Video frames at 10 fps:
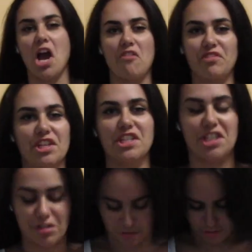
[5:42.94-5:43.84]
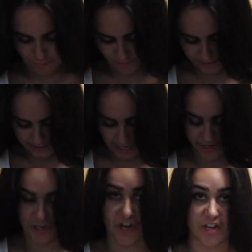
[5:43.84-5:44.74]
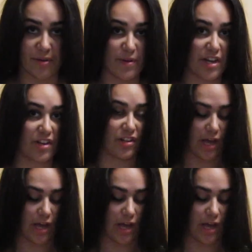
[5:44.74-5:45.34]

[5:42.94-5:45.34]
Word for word: not really see-through. That's kind of good, I'm not gonna